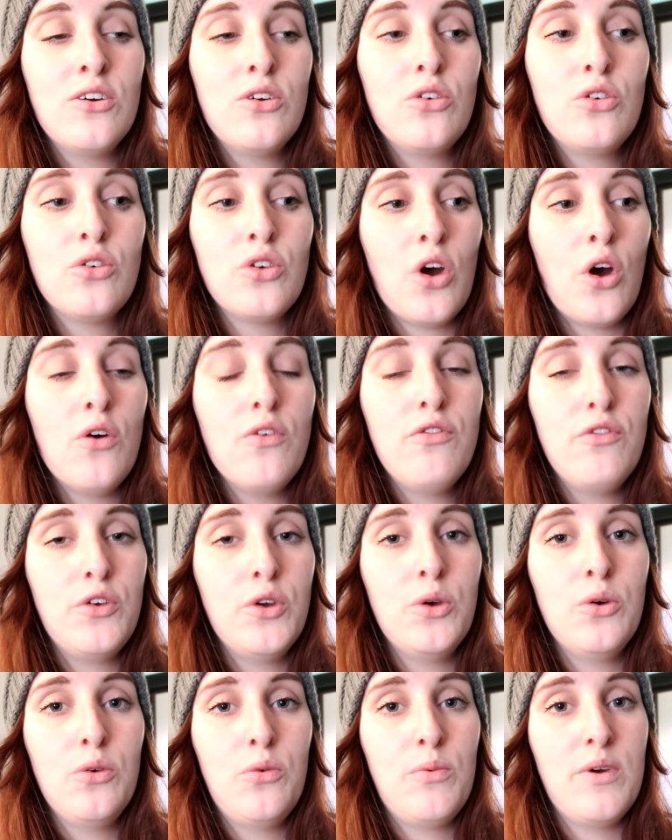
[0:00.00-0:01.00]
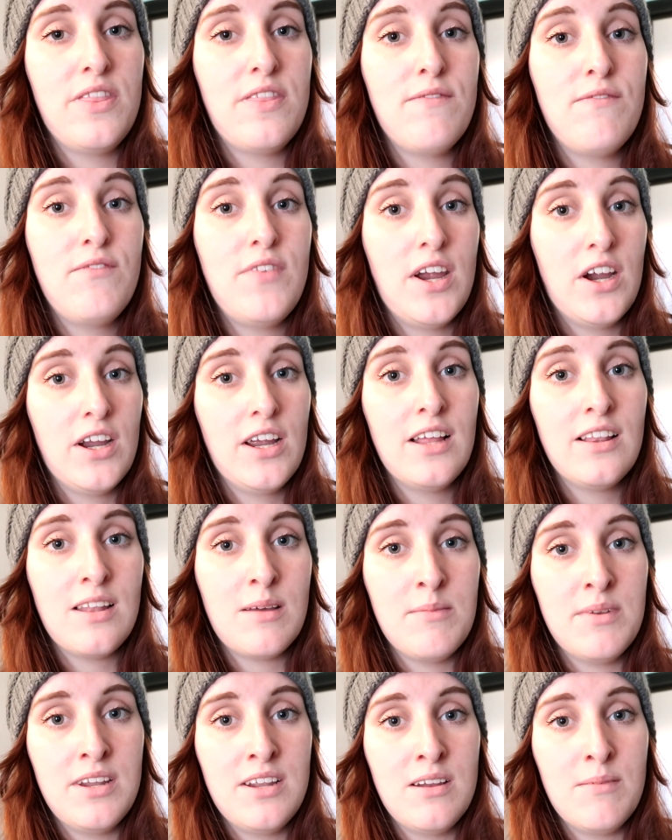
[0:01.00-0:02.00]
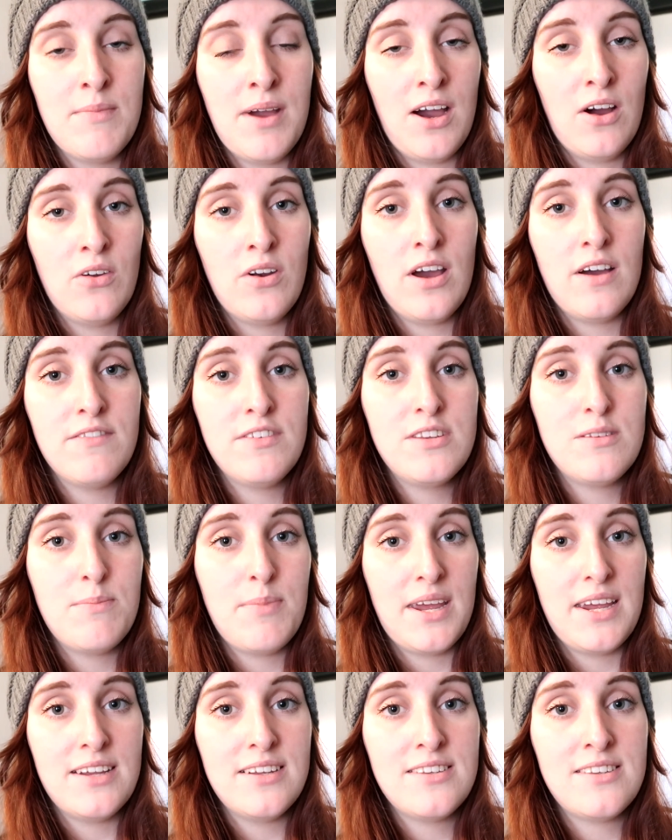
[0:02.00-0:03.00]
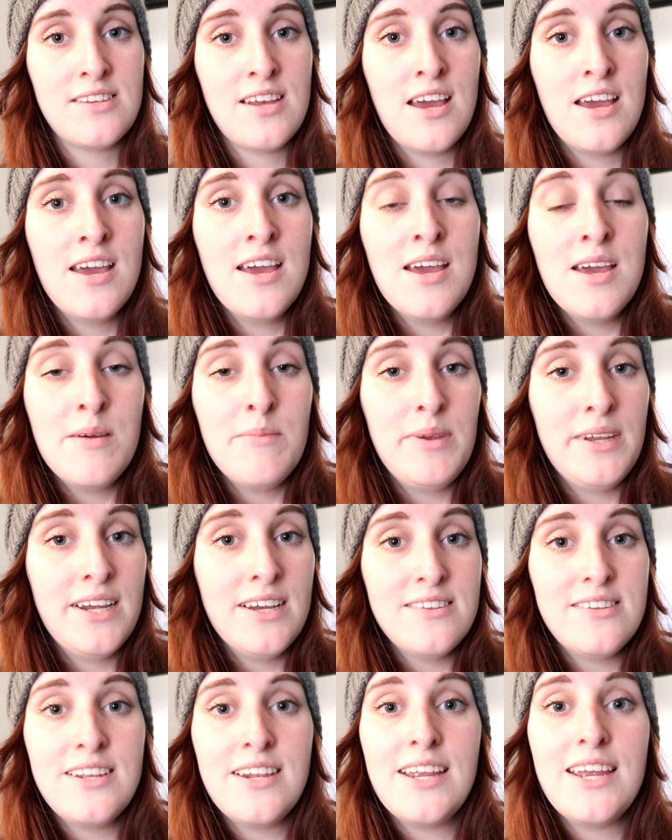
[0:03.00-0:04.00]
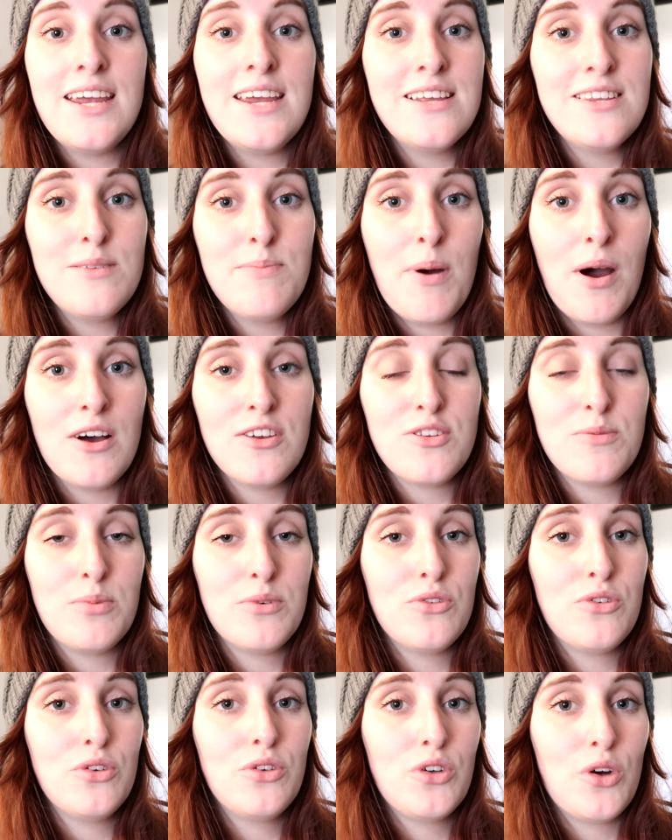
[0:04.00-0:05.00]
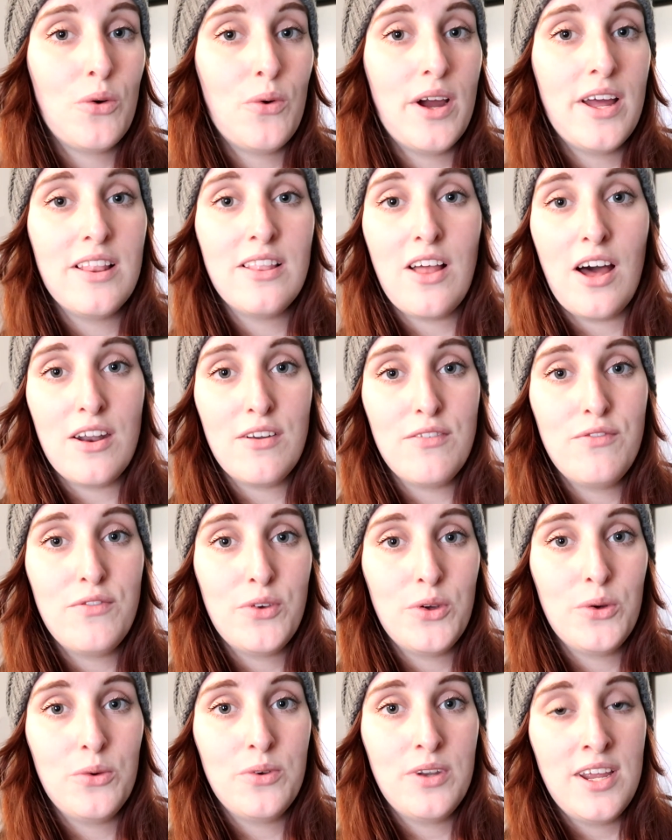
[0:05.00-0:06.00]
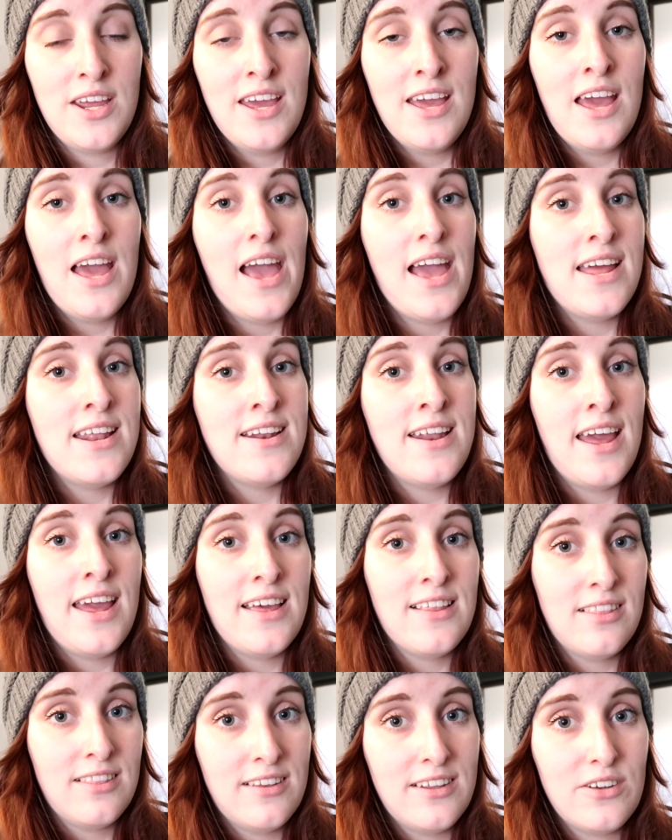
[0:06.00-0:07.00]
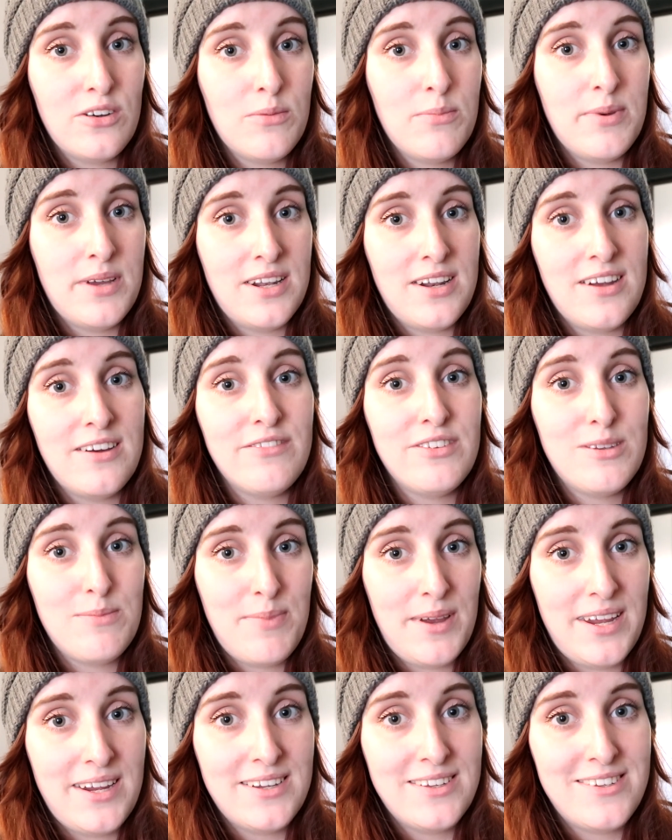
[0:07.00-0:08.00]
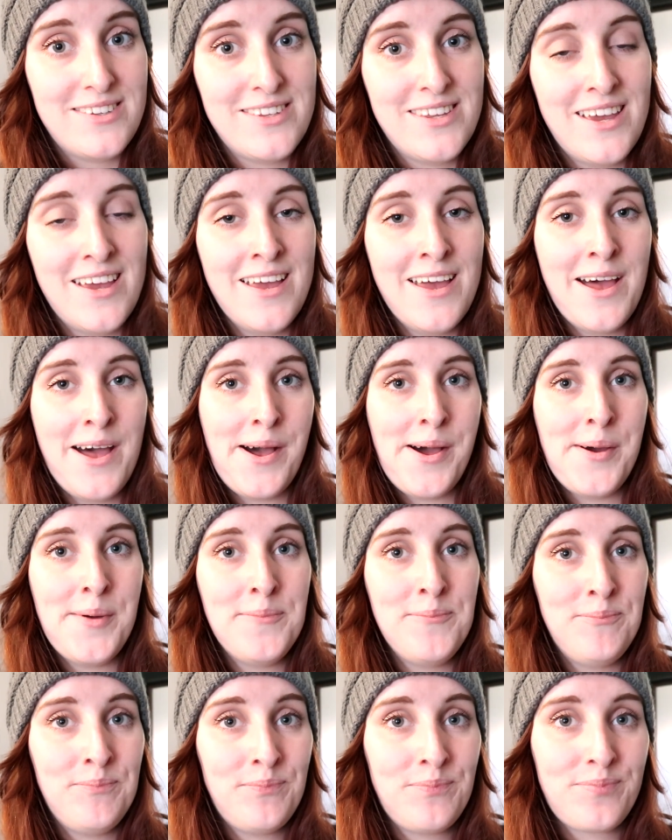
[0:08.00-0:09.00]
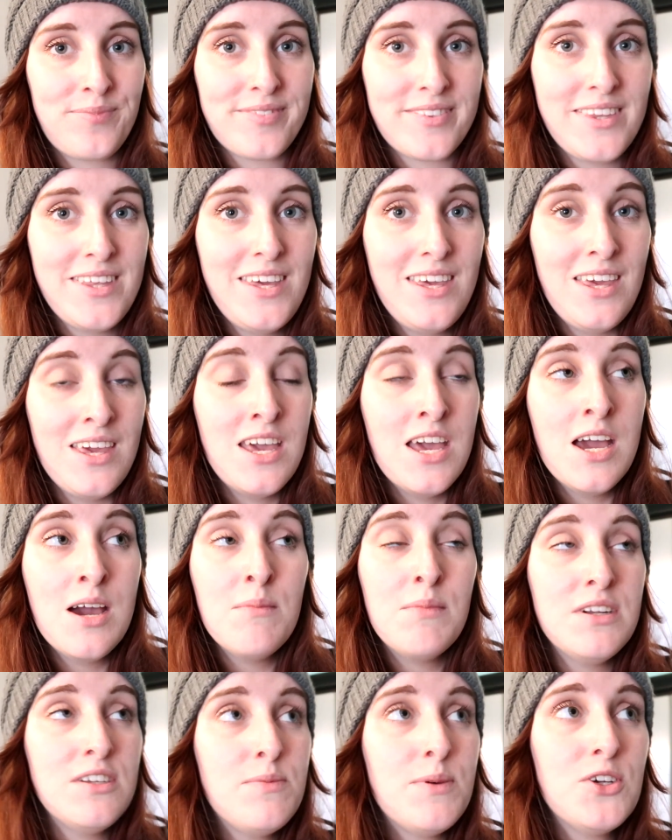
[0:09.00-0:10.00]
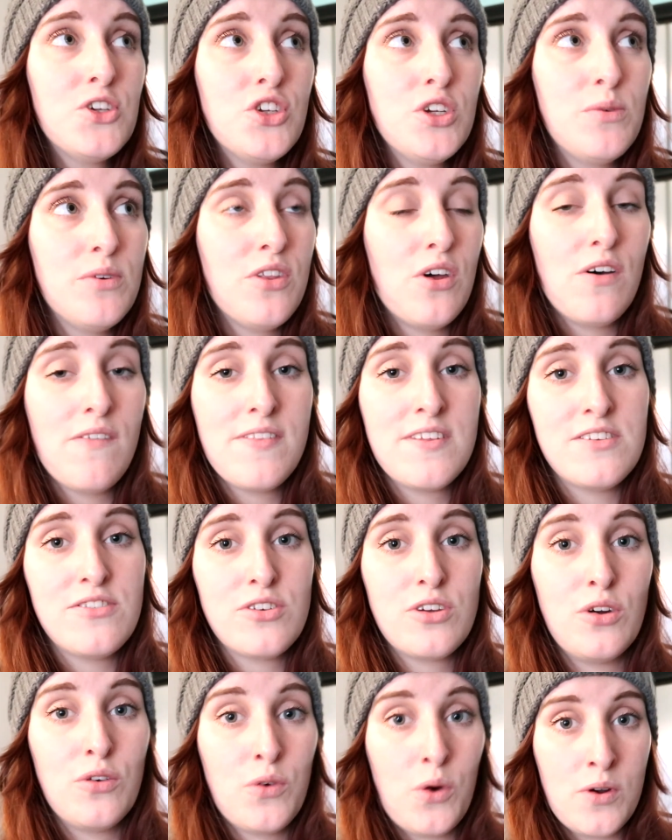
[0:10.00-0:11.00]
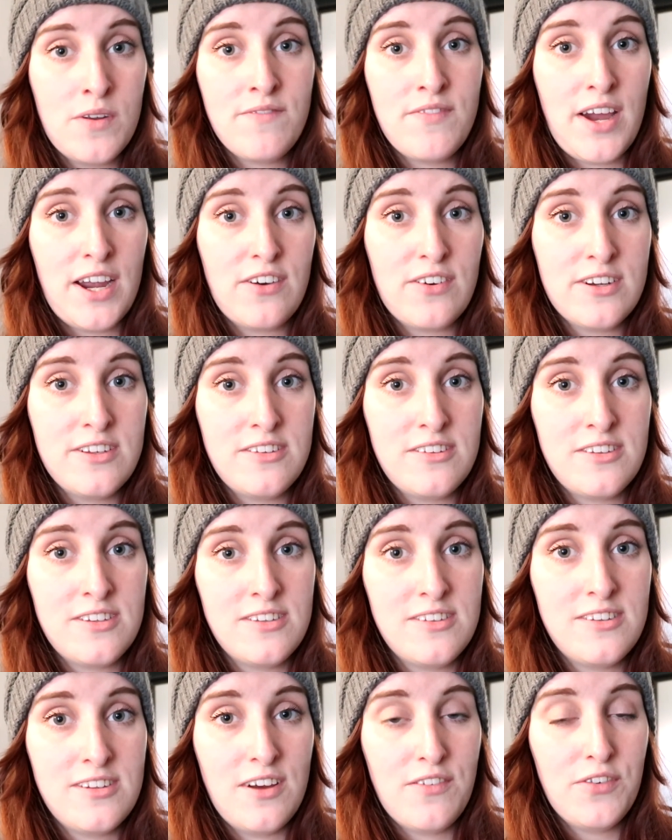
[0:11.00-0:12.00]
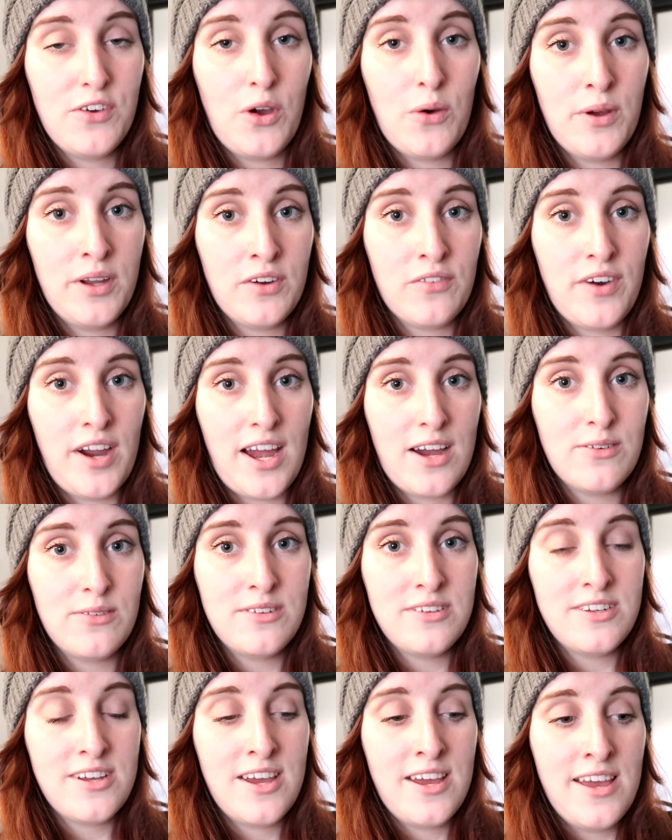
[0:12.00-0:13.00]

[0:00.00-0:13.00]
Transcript: grow food with very limited amount of space, because it is possible to grow a lot of food in a little bit of space. But especially with all this coronavirus stuff going around,